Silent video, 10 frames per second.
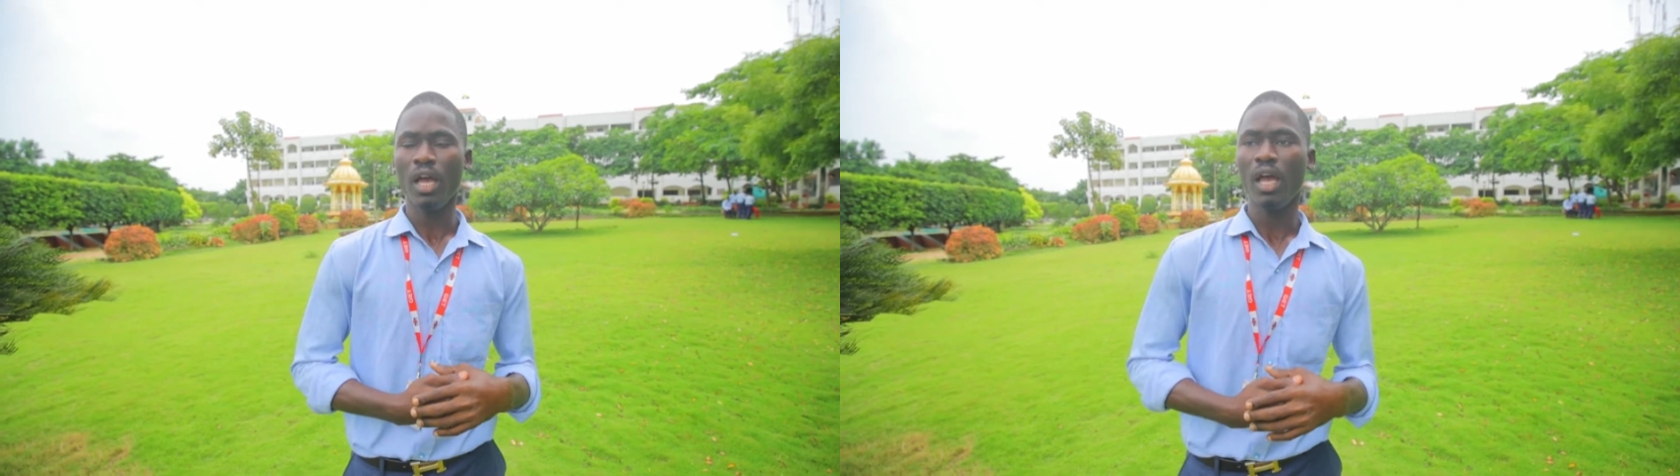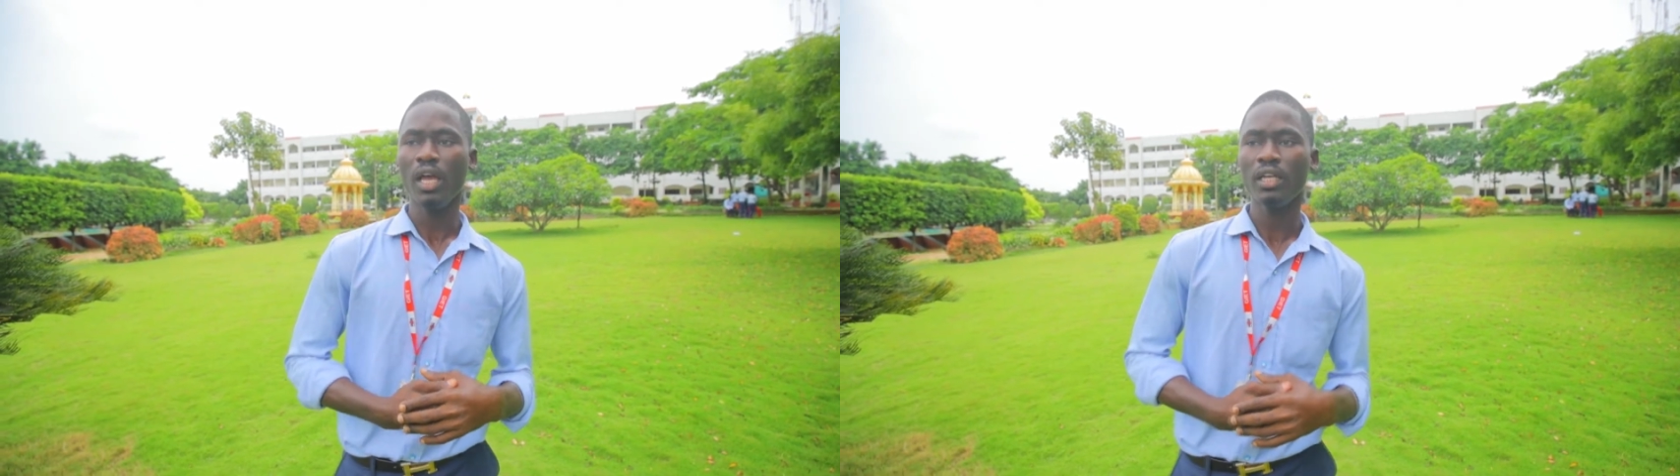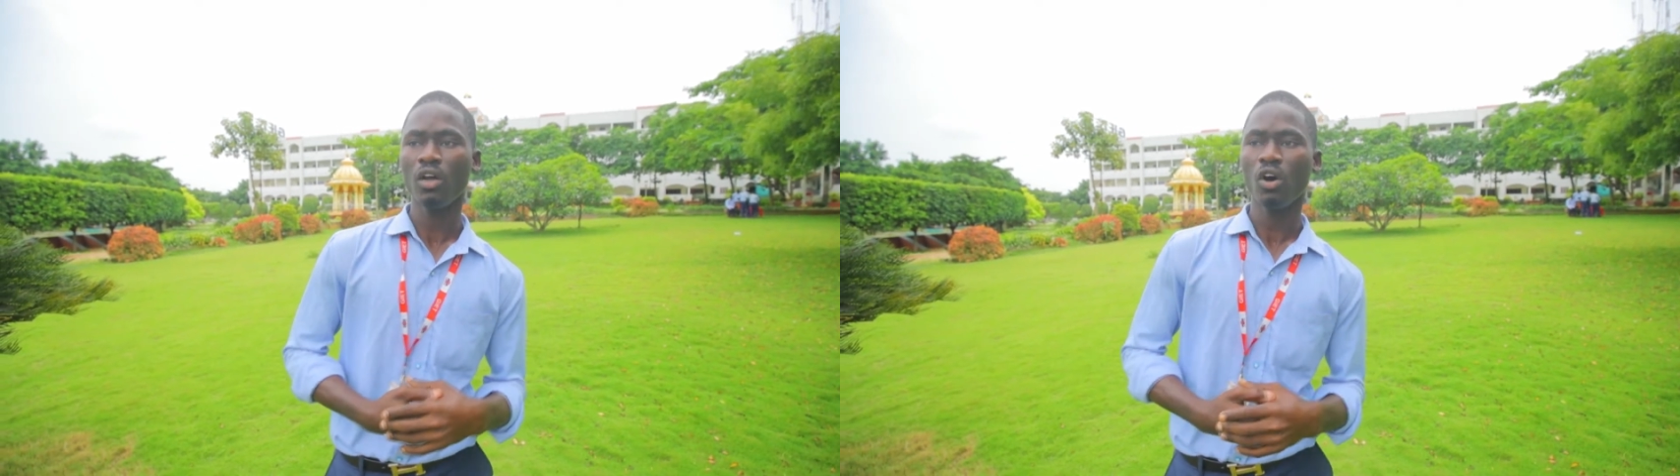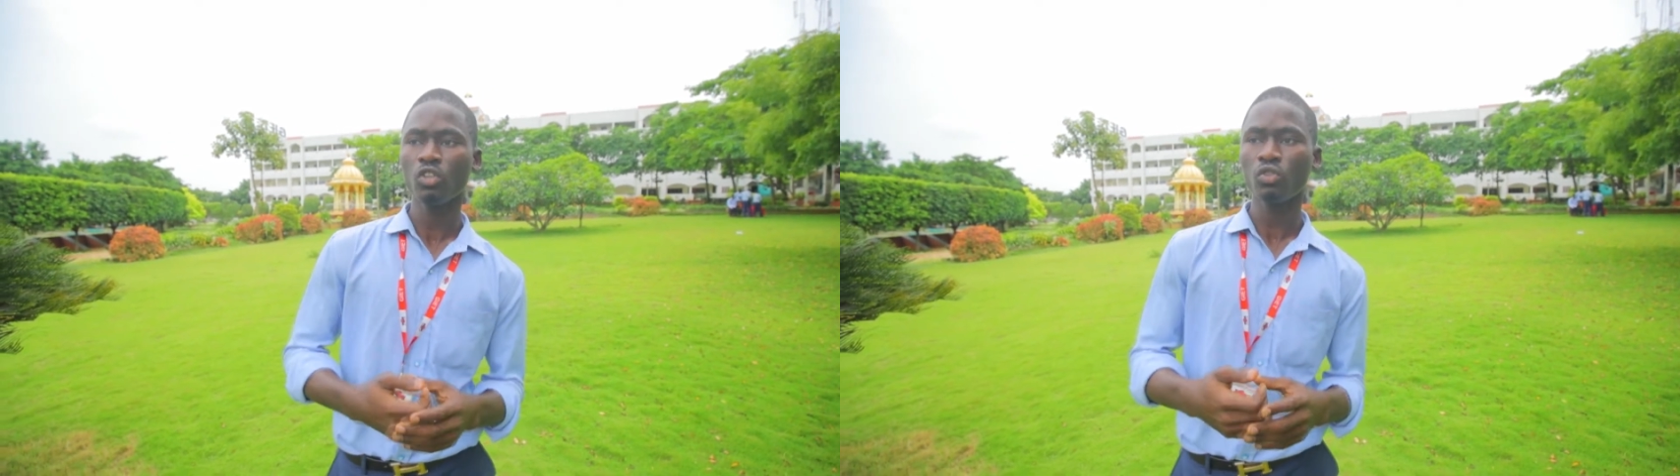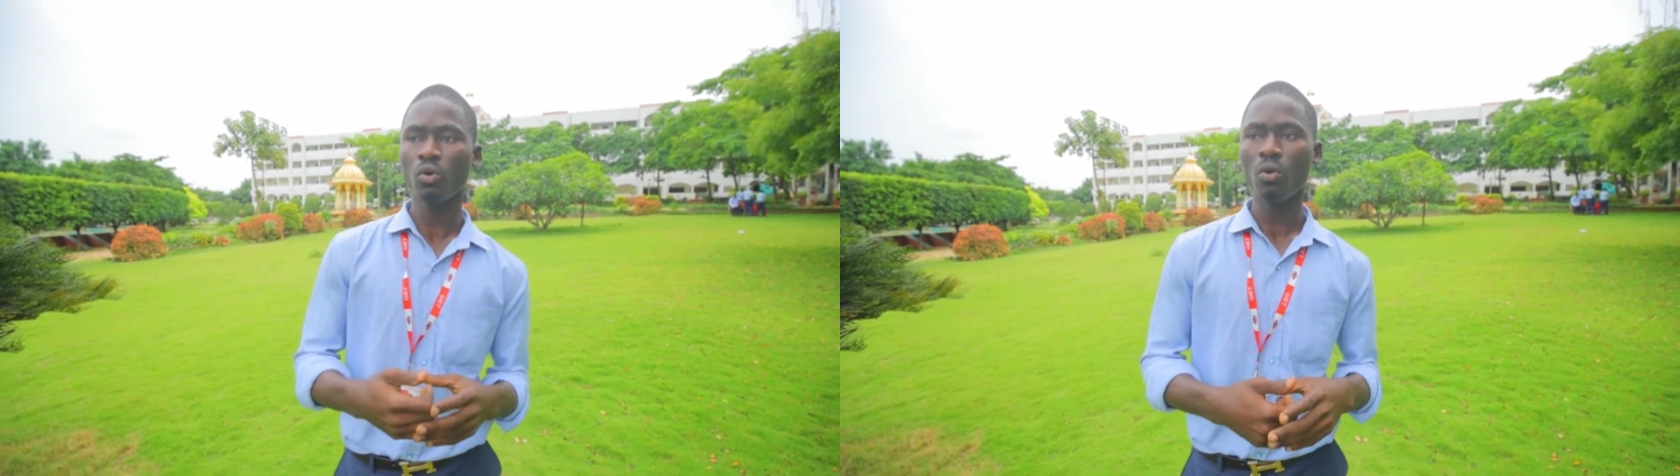And
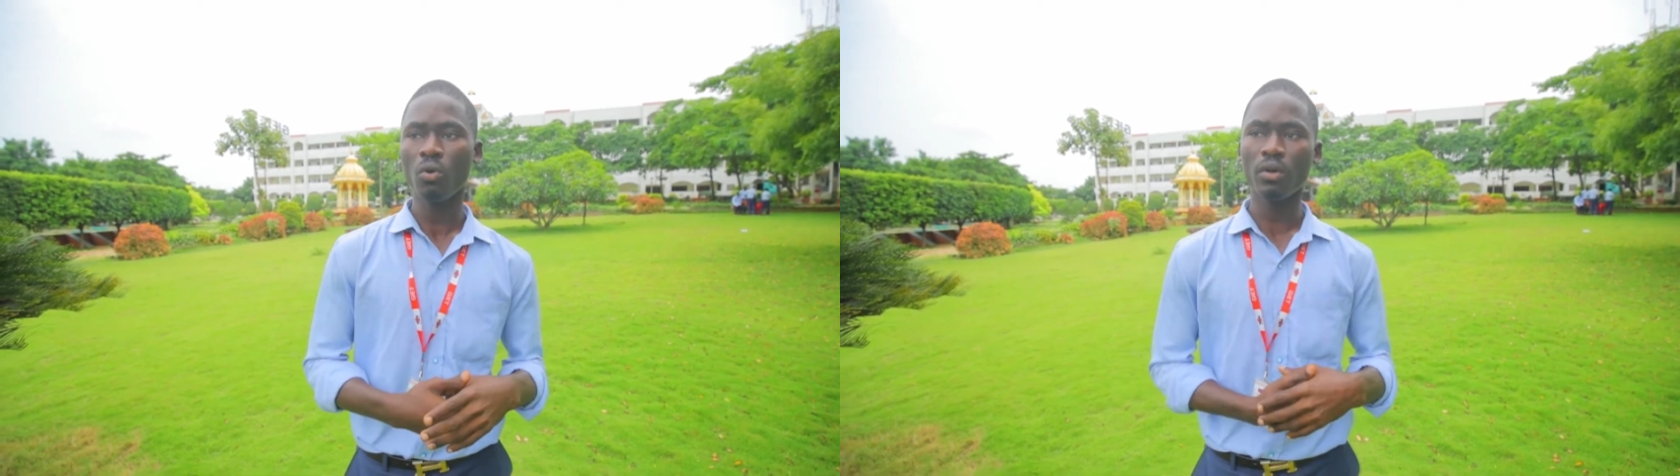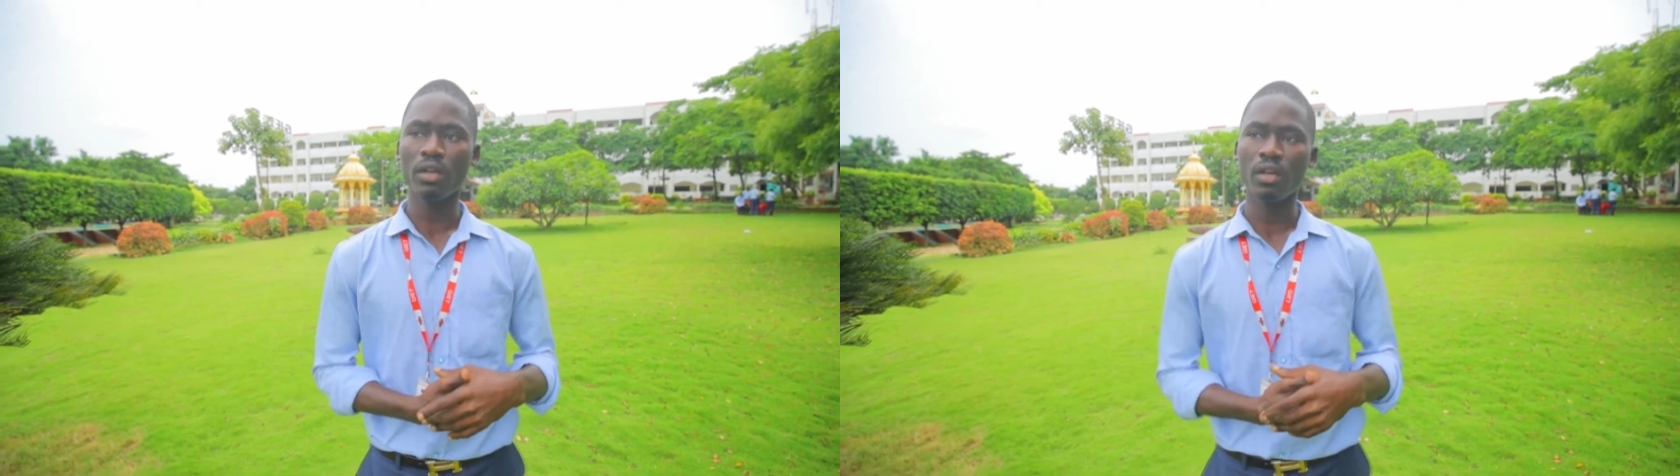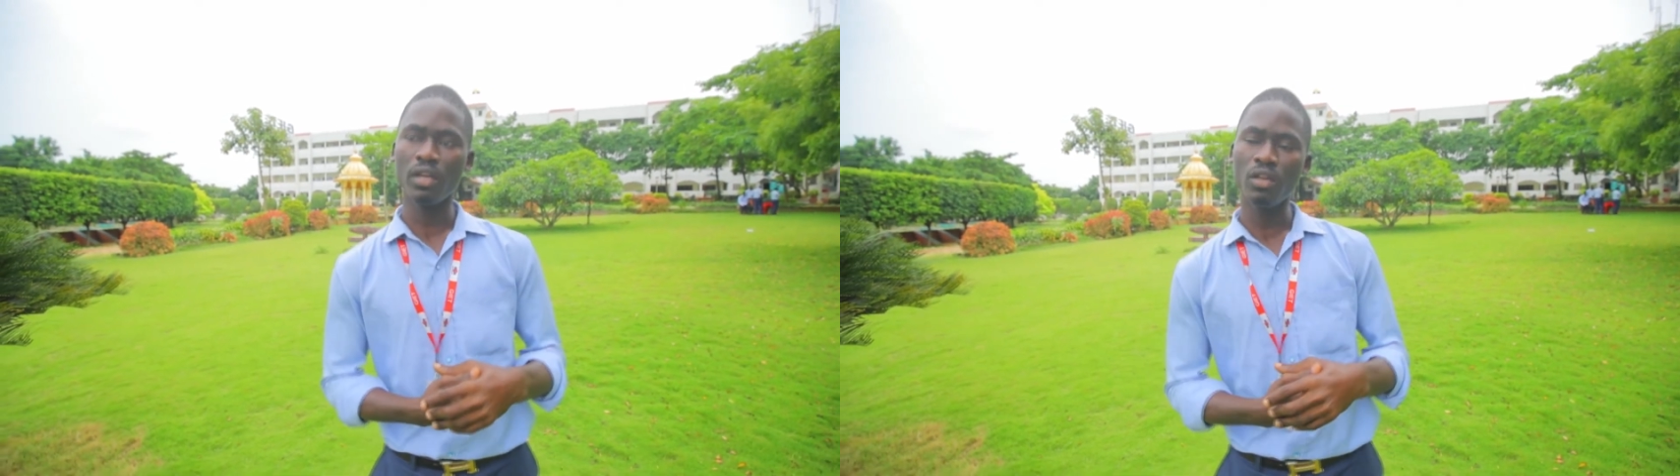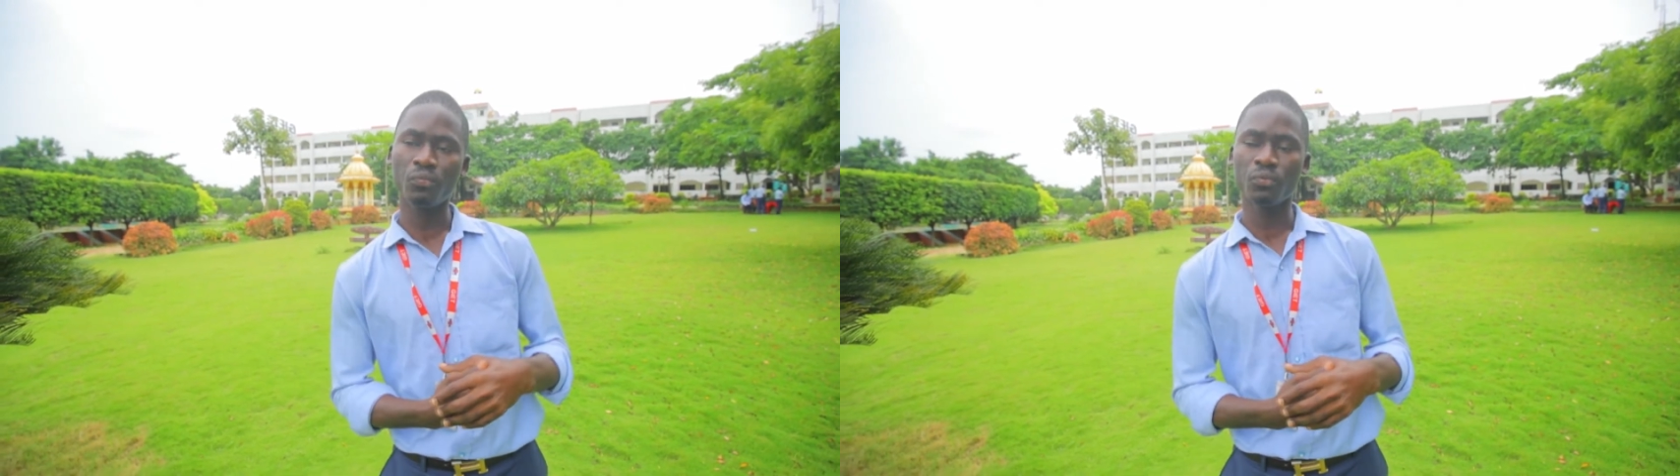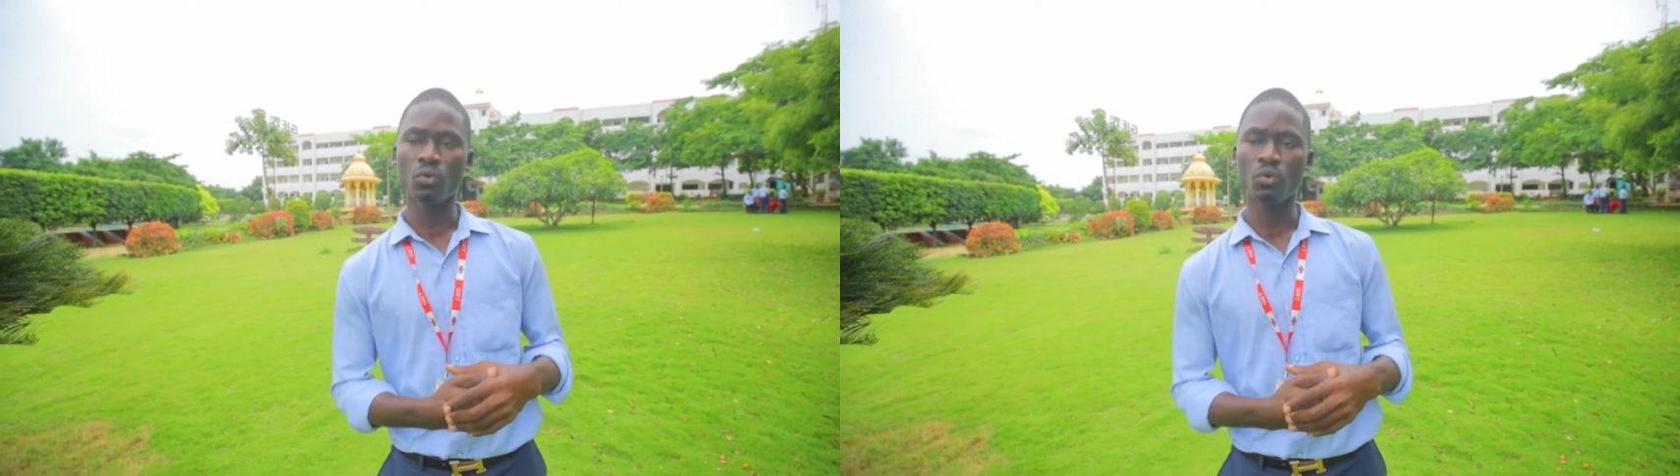also, if